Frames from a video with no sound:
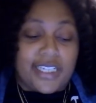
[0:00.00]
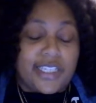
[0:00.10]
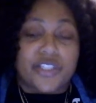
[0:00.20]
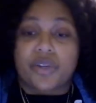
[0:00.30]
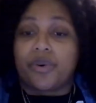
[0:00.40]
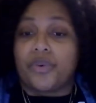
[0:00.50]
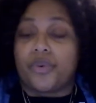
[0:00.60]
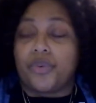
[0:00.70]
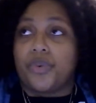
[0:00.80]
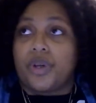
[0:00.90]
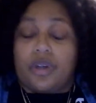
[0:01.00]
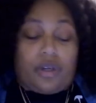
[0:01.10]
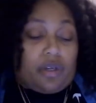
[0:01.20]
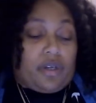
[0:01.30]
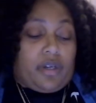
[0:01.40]
So,
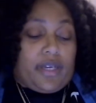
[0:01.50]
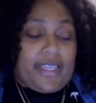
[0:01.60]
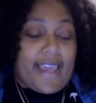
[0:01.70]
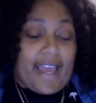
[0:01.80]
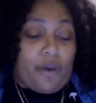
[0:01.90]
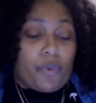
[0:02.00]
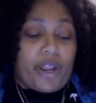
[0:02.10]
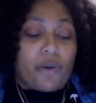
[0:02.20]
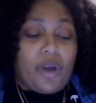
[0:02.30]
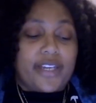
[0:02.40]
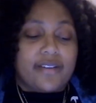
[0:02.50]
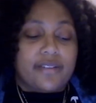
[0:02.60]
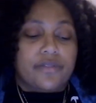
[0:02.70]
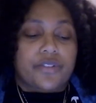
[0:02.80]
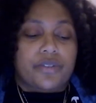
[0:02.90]
yeah, what I want
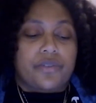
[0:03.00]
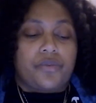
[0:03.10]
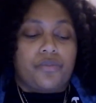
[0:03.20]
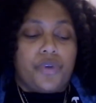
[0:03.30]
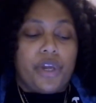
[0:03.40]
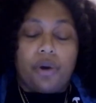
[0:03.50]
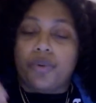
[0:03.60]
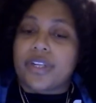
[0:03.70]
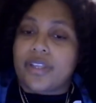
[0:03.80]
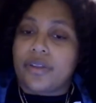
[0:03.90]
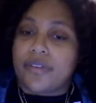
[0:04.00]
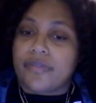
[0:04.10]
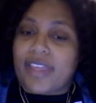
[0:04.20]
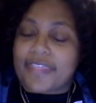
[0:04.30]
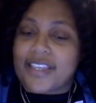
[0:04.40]
to note
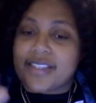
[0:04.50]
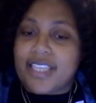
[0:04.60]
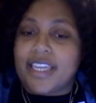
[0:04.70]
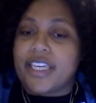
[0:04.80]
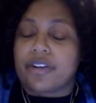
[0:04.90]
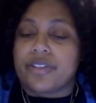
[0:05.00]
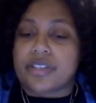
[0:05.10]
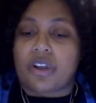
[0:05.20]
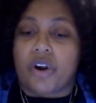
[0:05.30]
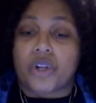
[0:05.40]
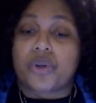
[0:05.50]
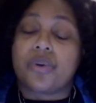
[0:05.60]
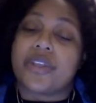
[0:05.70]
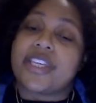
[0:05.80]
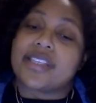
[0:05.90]
that they say here in this
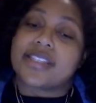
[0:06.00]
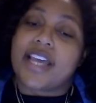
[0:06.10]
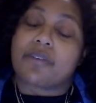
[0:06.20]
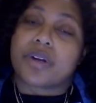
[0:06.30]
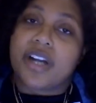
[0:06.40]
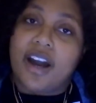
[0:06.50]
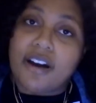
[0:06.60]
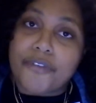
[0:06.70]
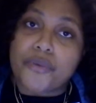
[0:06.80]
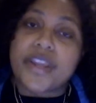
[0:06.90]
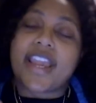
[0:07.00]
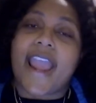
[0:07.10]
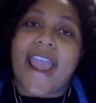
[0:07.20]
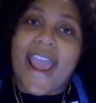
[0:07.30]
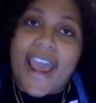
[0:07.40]
article is that recovery
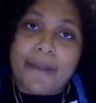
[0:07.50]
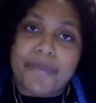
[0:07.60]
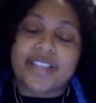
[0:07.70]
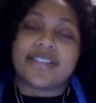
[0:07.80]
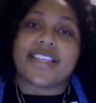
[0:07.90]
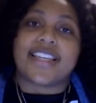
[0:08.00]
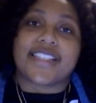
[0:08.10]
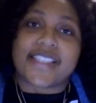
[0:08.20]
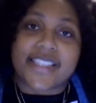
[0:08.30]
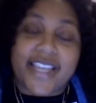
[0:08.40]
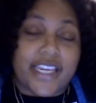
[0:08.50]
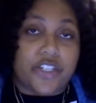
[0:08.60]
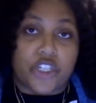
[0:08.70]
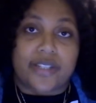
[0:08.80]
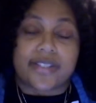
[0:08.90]
happens in
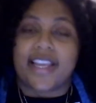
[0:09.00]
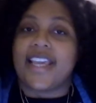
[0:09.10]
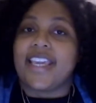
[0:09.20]
stages.